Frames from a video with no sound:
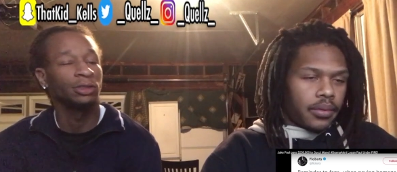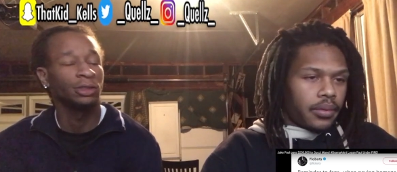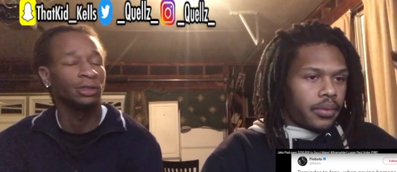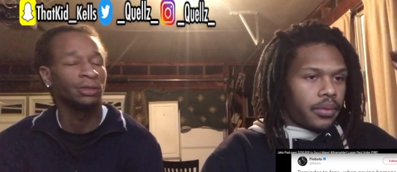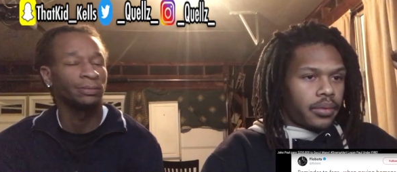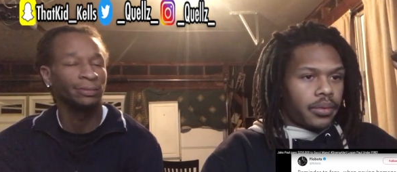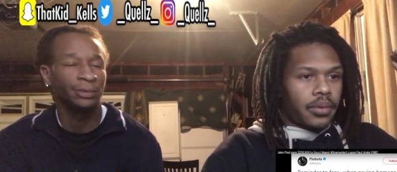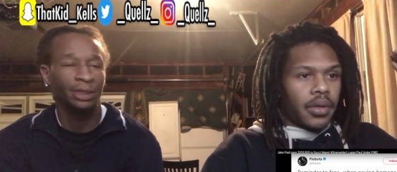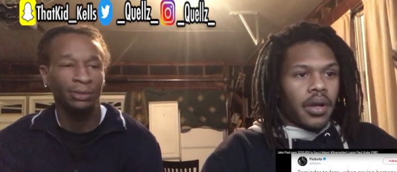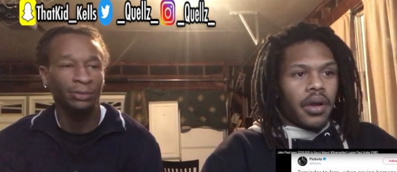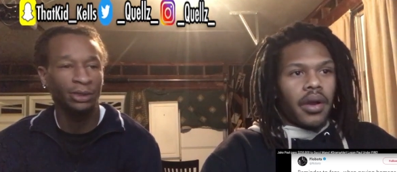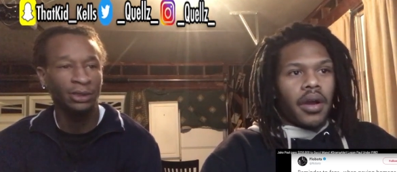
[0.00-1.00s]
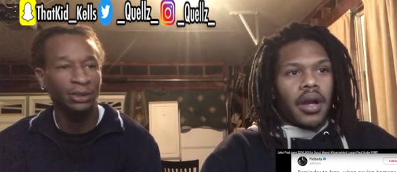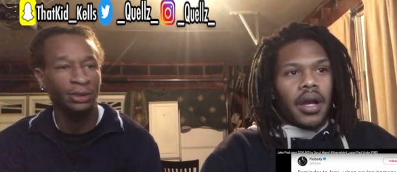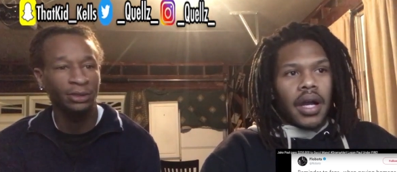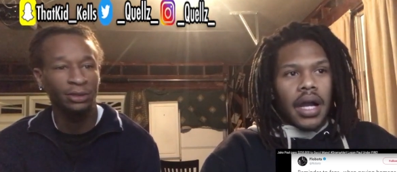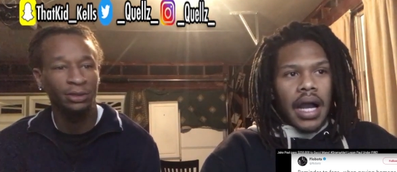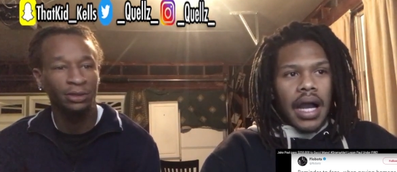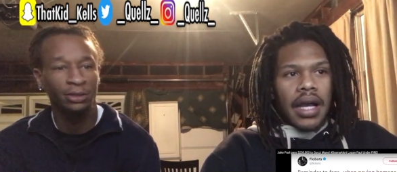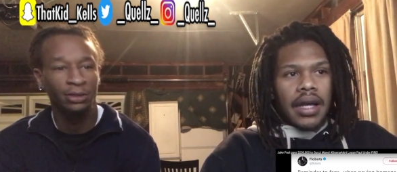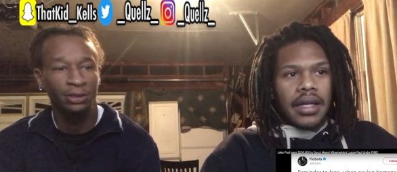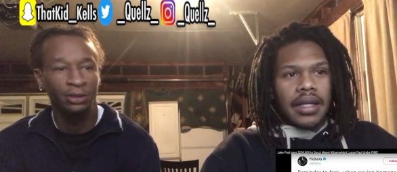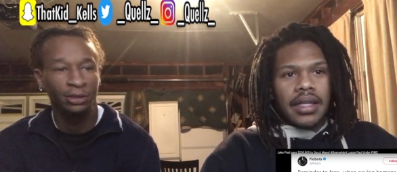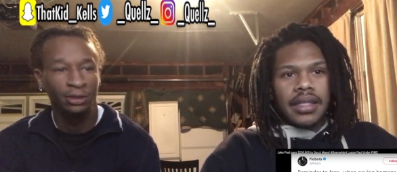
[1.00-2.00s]
Speaker 1: Shit. Common sense. I,
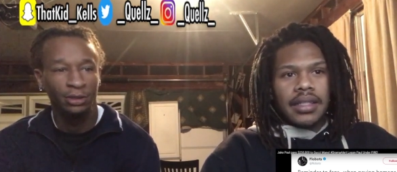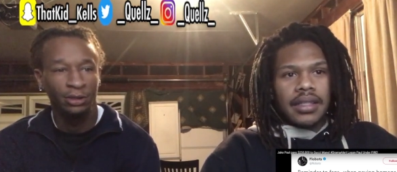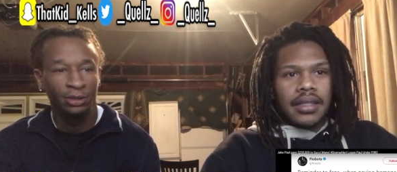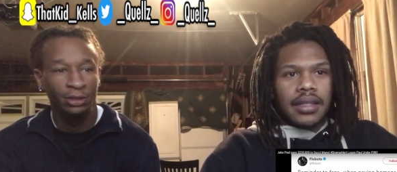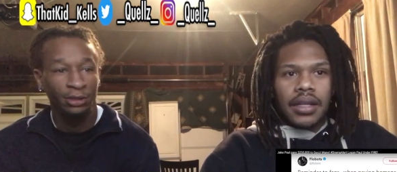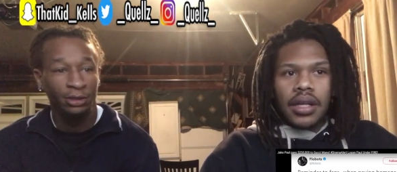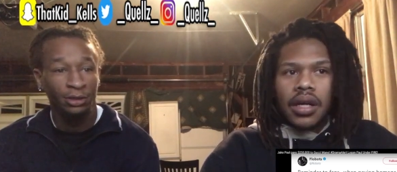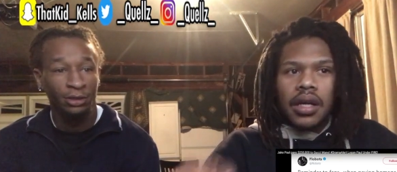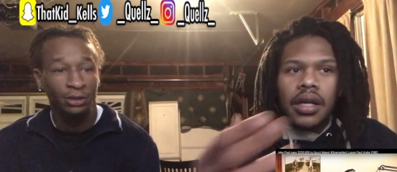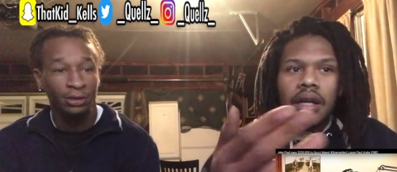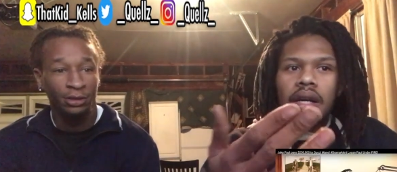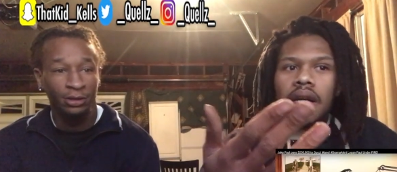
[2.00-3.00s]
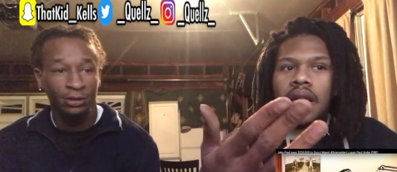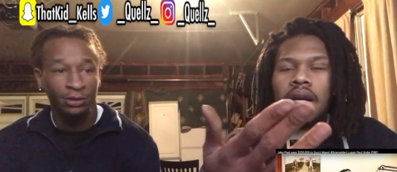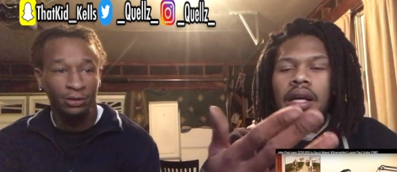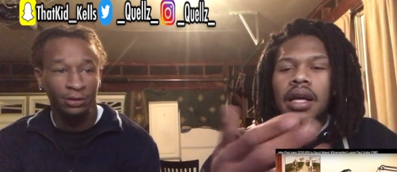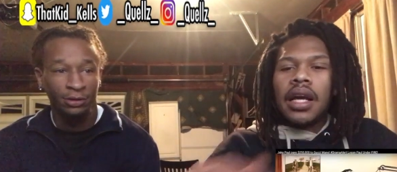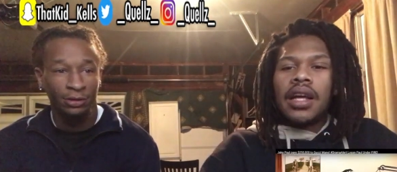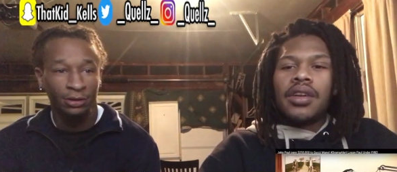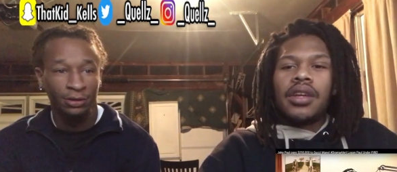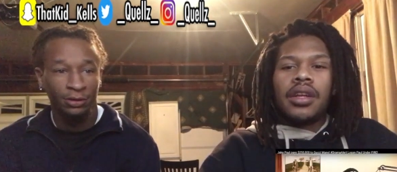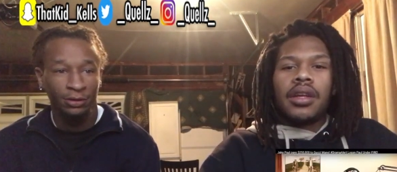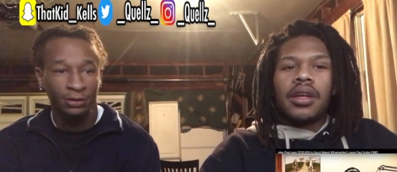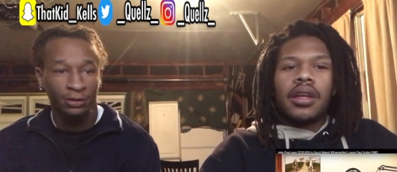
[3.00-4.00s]
Speaker 2: they also it,
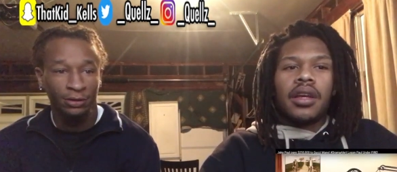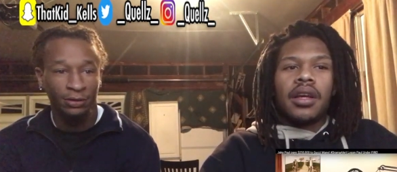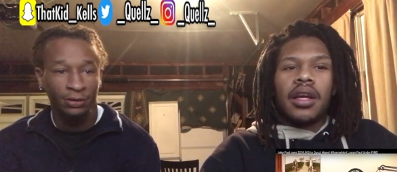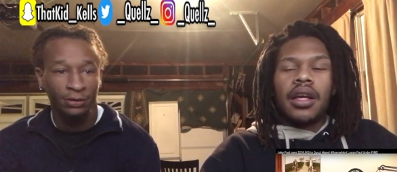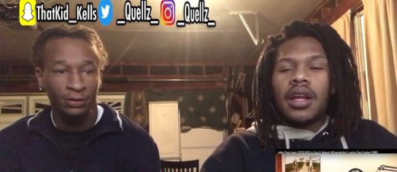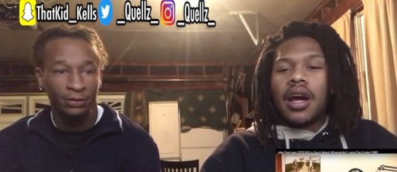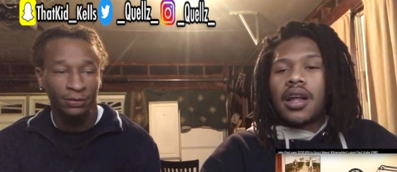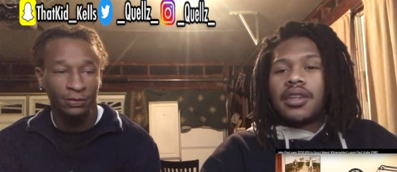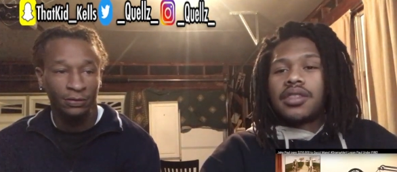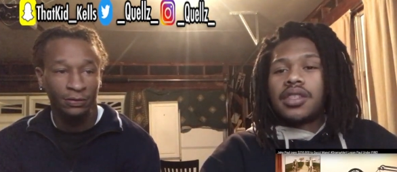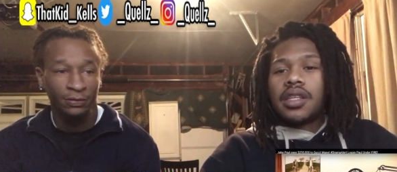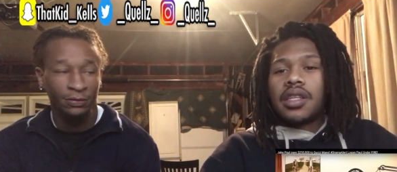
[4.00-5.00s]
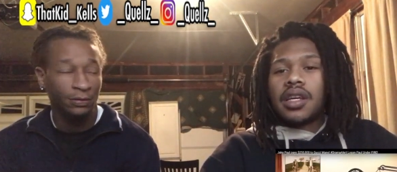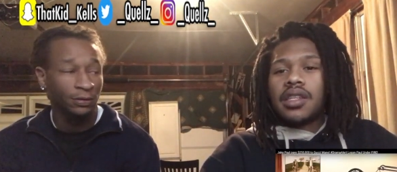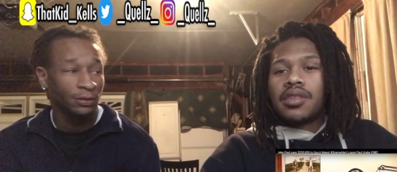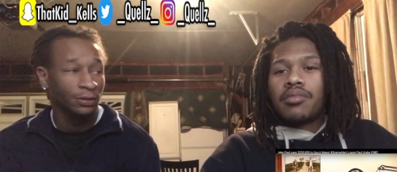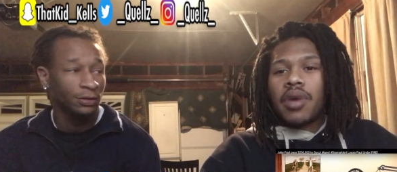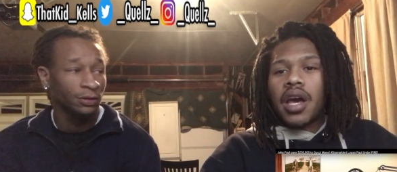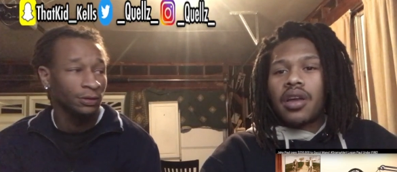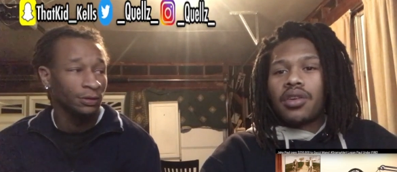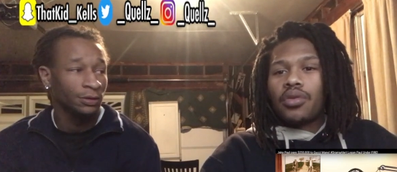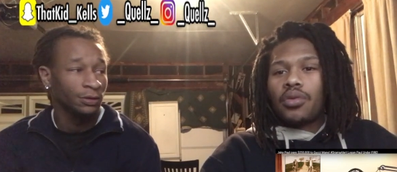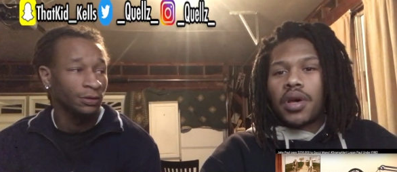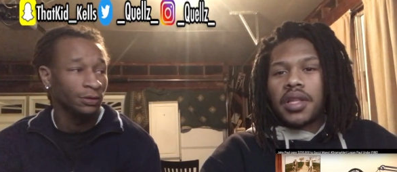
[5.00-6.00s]
said. It honestly doesn't
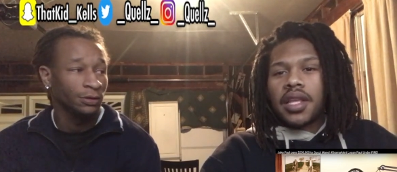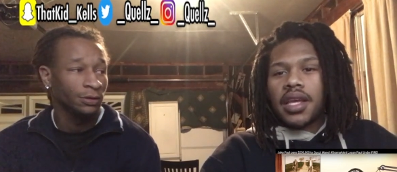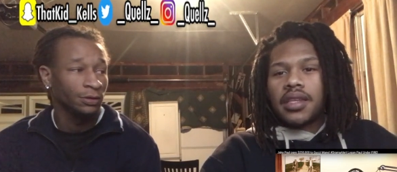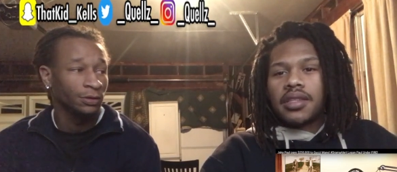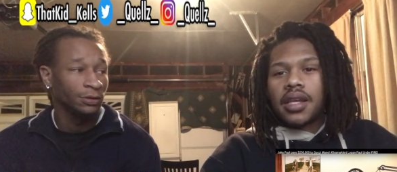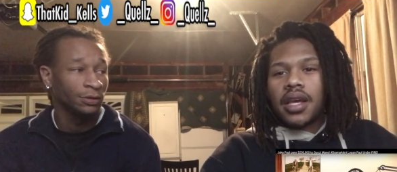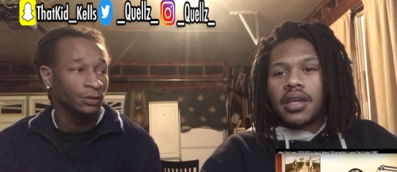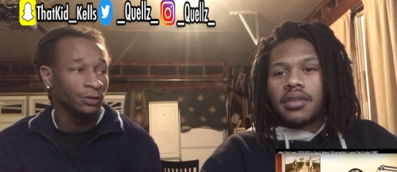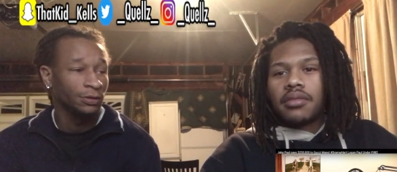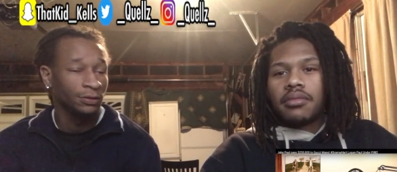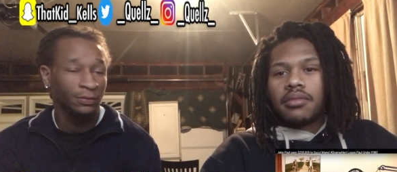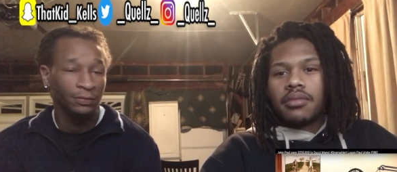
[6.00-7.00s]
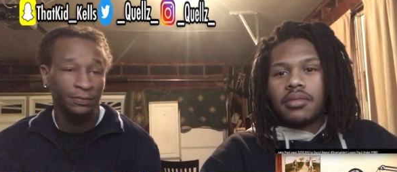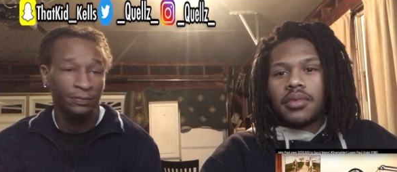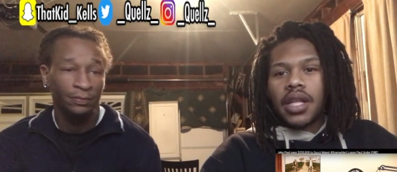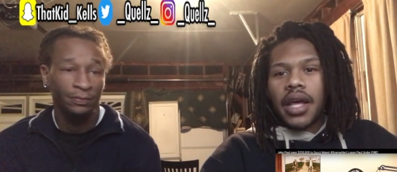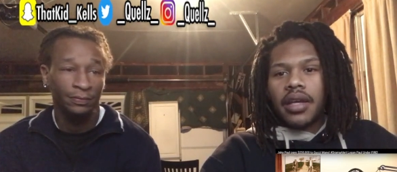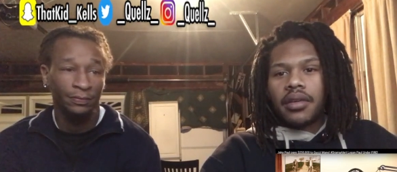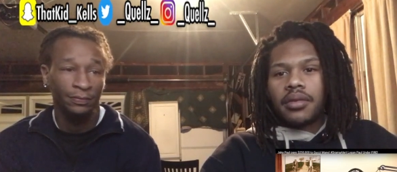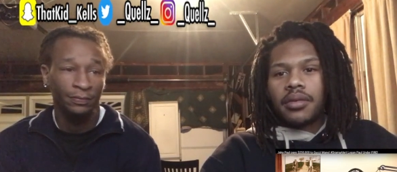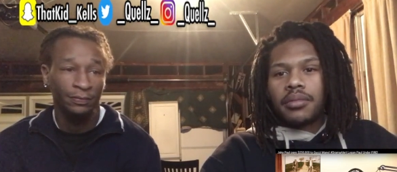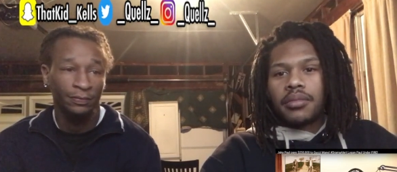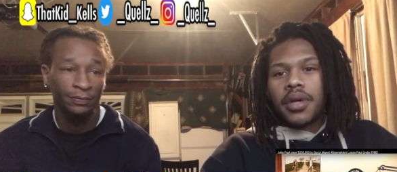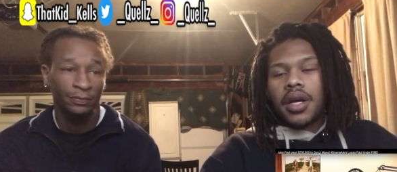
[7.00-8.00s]
matter what they say. Like,
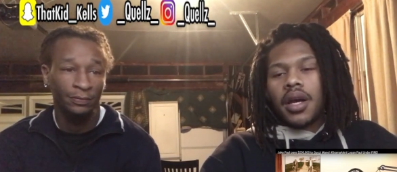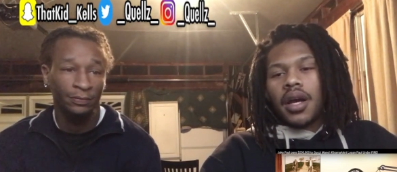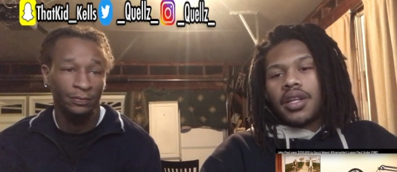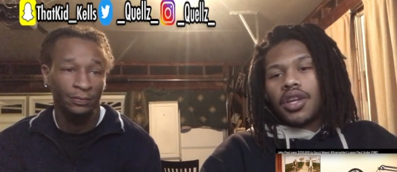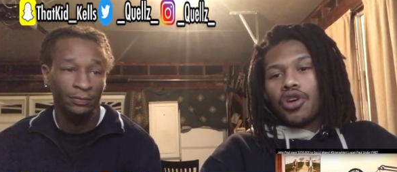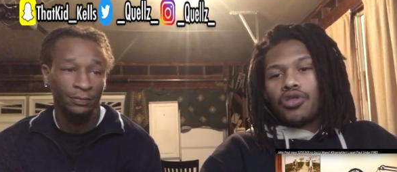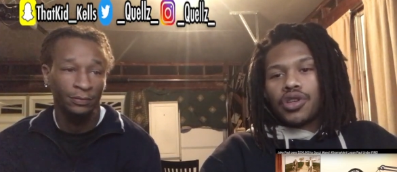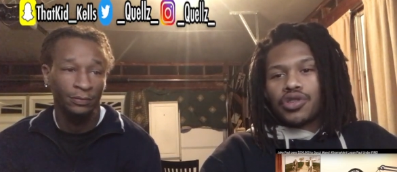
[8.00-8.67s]
no